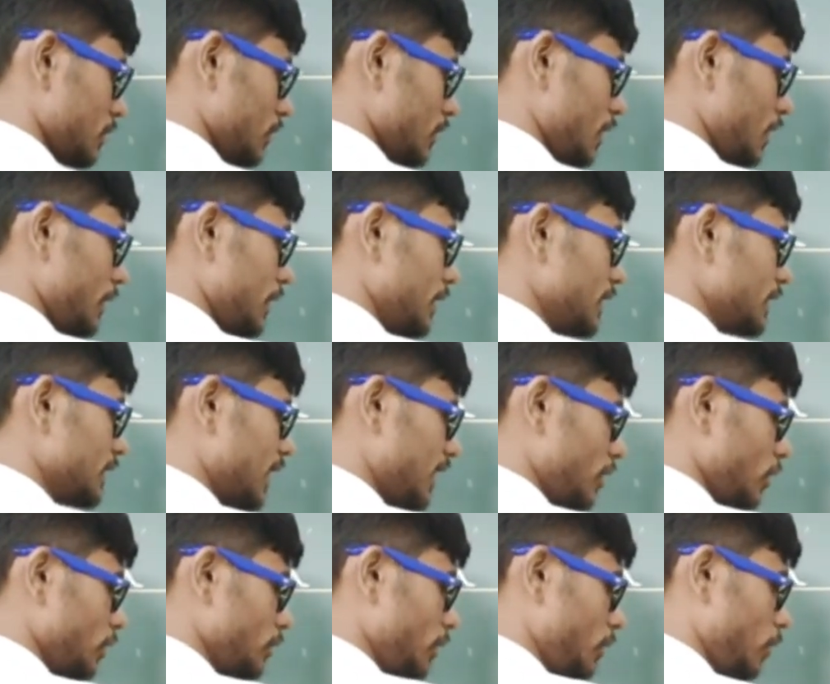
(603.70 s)
Now at this
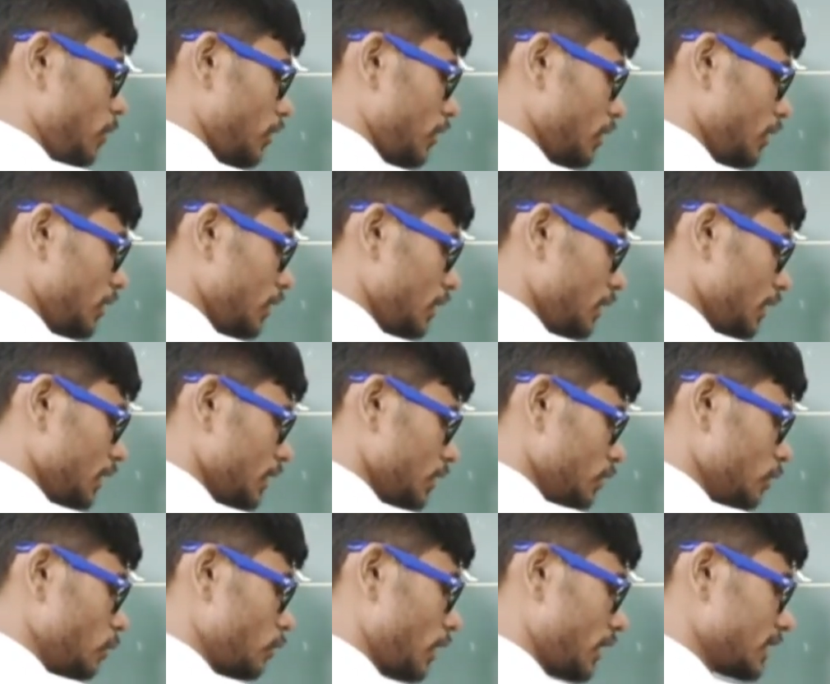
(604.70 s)
end of the wall,
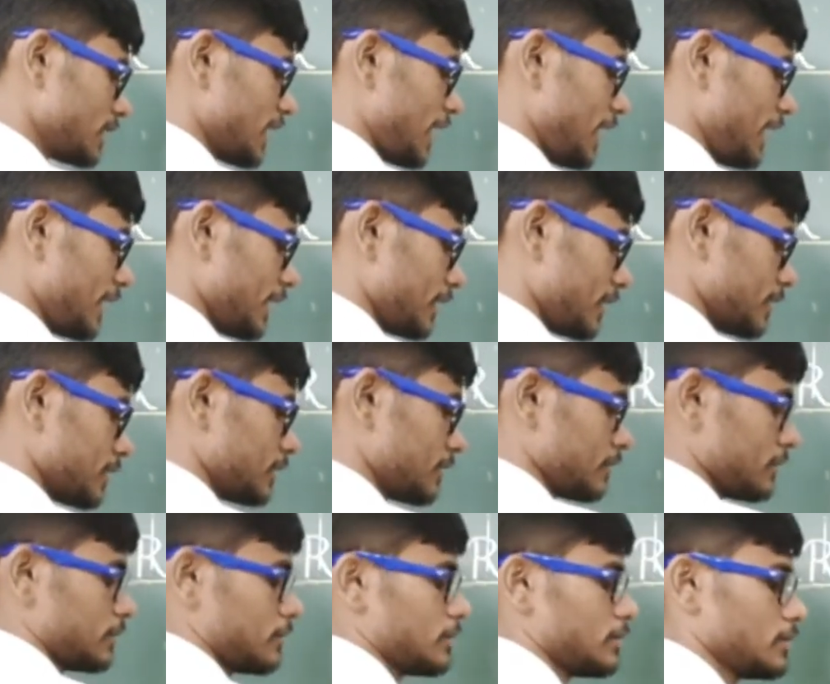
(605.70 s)
you are standing.
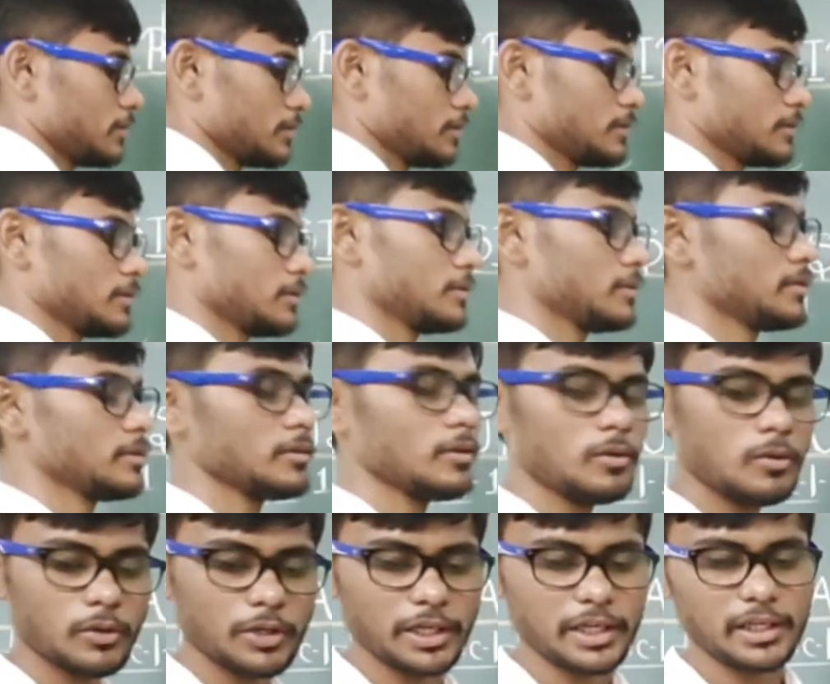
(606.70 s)

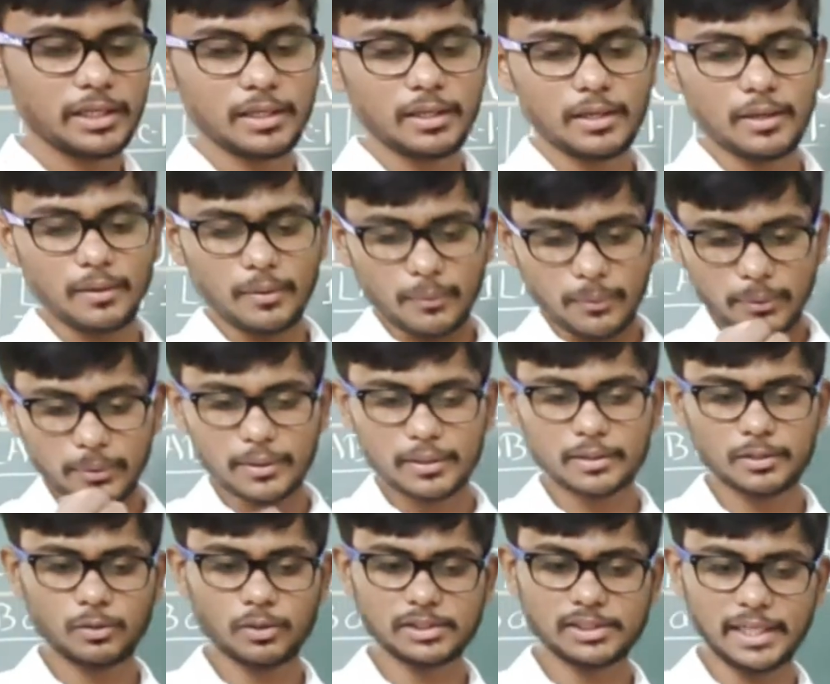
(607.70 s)
Okay,
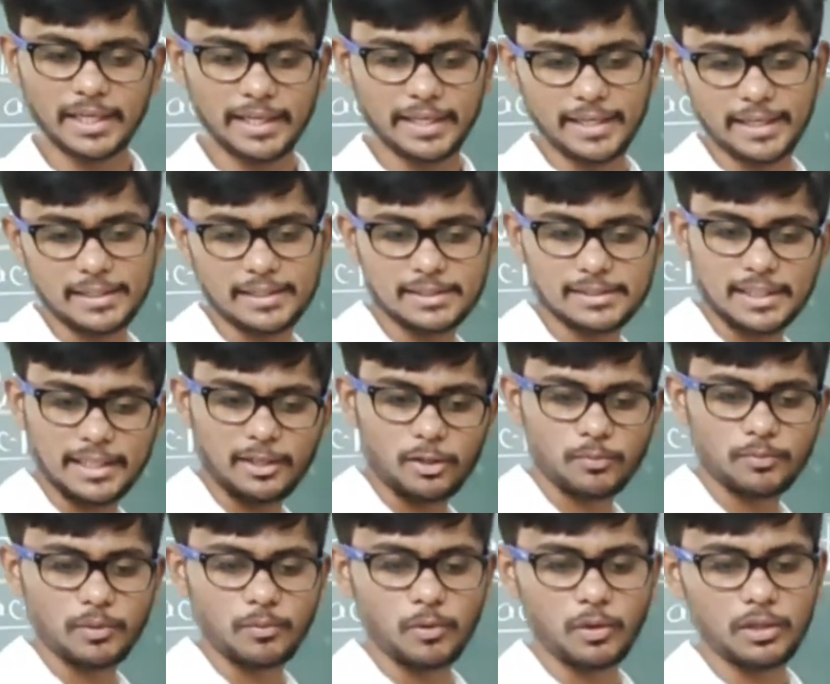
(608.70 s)
you are standing at this end
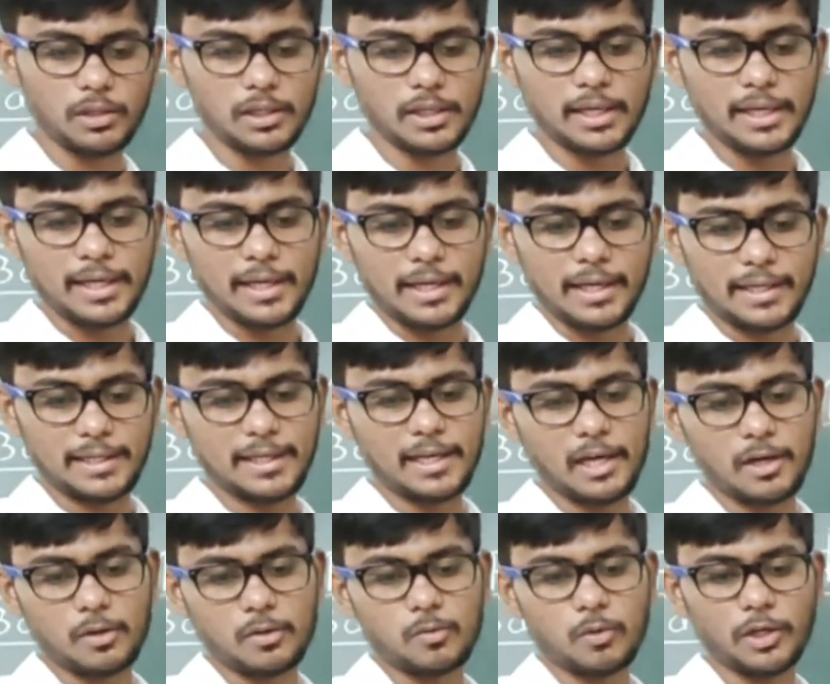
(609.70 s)
of the wall. And
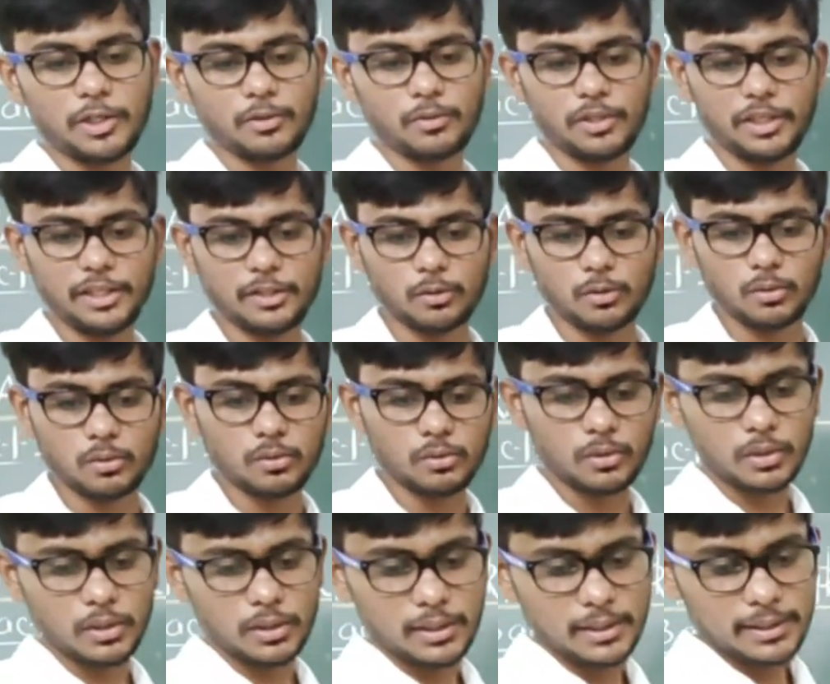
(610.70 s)
now what you need to do?
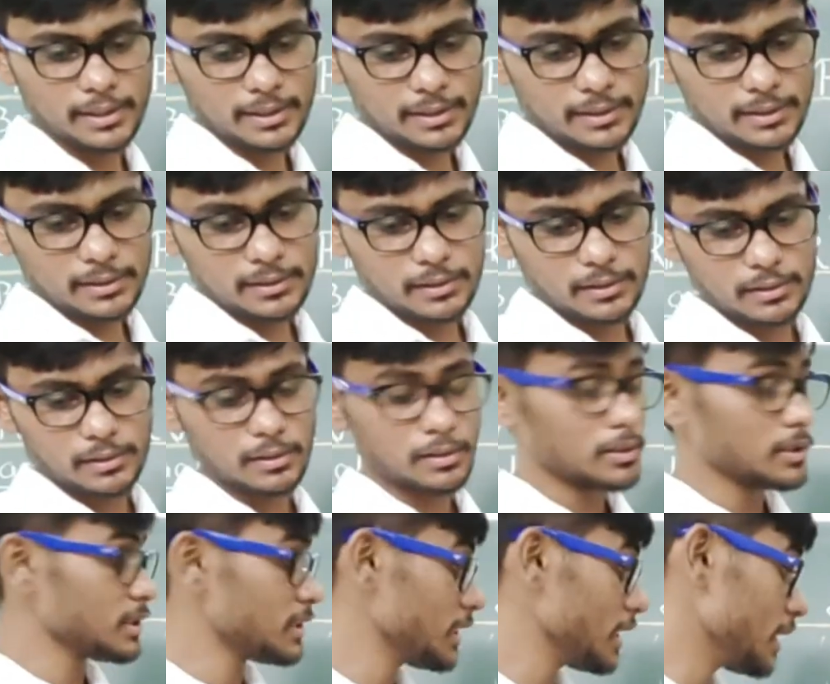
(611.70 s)

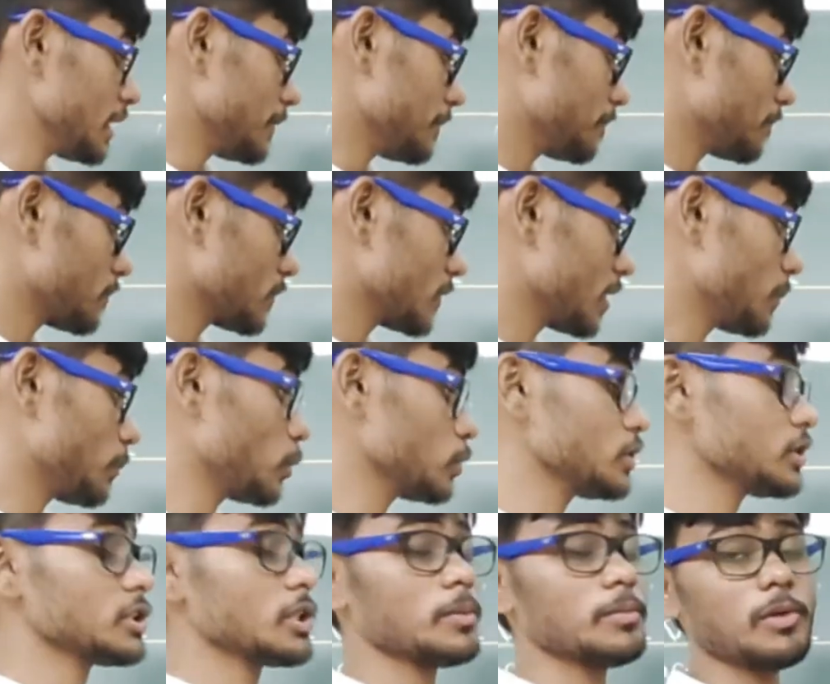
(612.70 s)
See, the
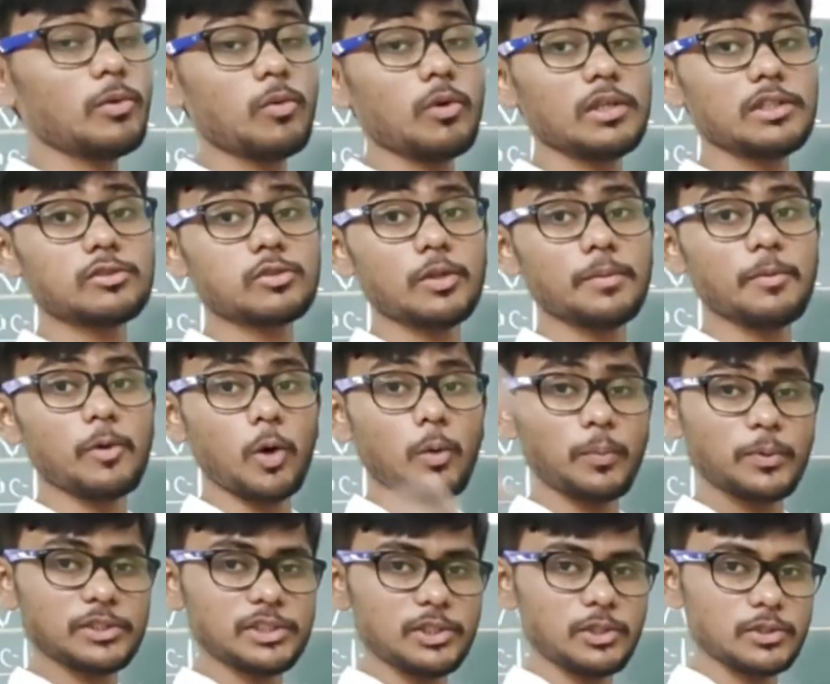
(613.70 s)
position of the wall should be
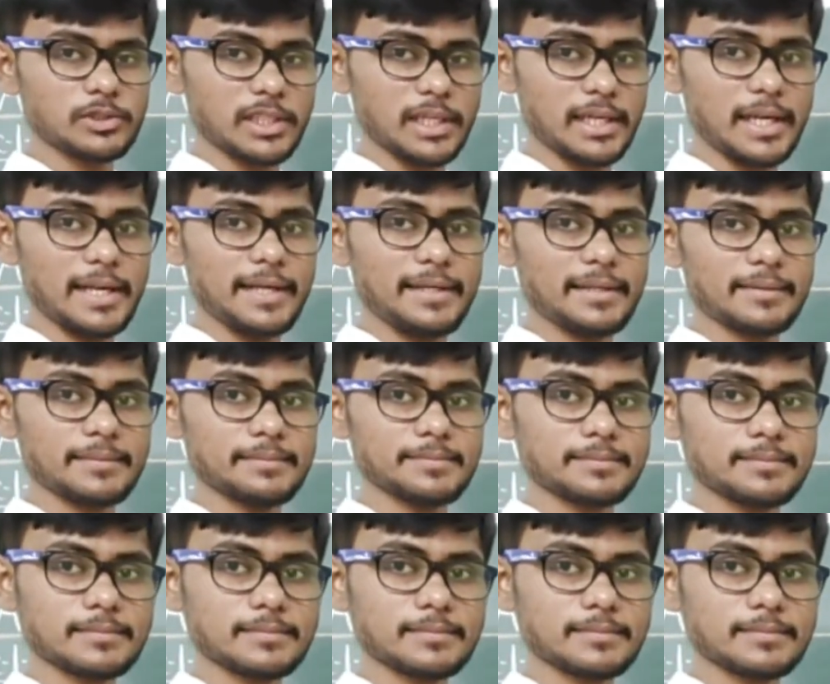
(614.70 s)
opposite to sunlight.